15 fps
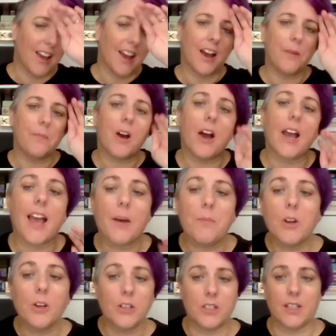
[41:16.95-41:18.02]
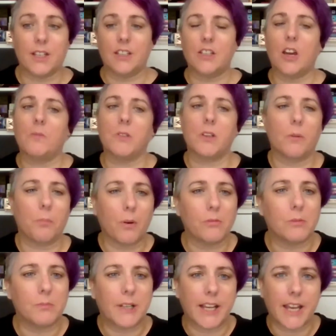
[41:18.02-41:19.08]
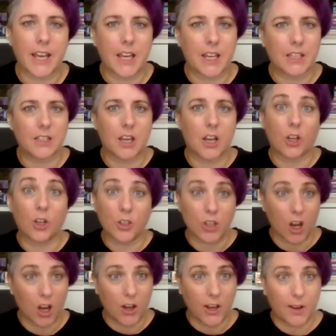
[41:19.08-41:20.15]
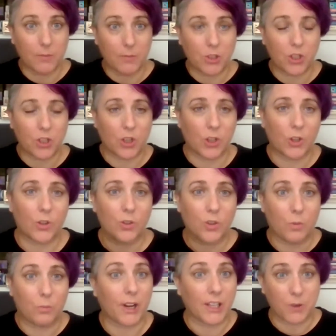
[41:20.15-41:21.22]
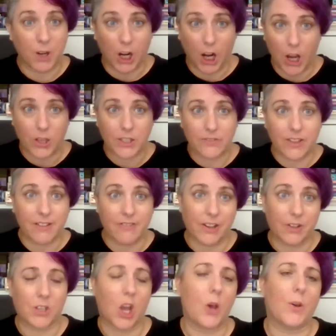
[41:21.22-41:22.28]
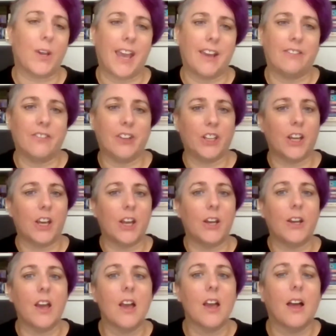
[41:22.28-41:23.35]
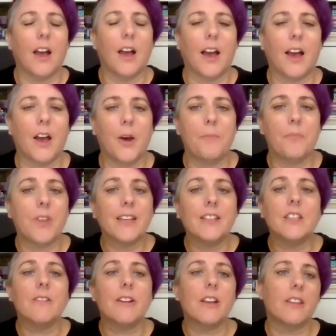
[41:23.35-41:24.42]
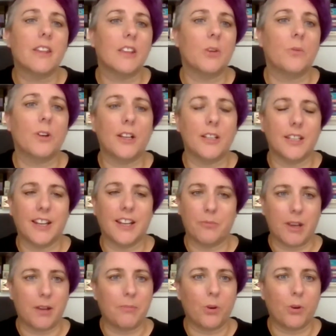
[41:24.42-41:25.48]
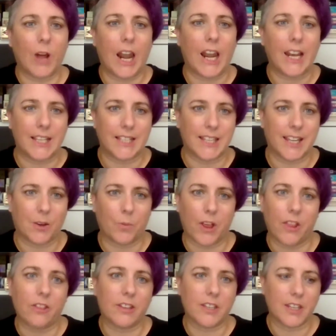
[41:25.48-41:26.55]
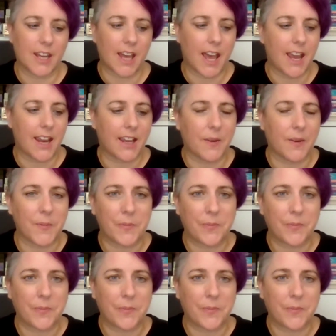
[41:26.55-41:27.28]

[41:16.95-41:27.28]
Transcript: I am noticing the time, so it probably is a good time to sort of bring it to a close, if that feels okay for you. Is there anything that you would like to leave people listening with today?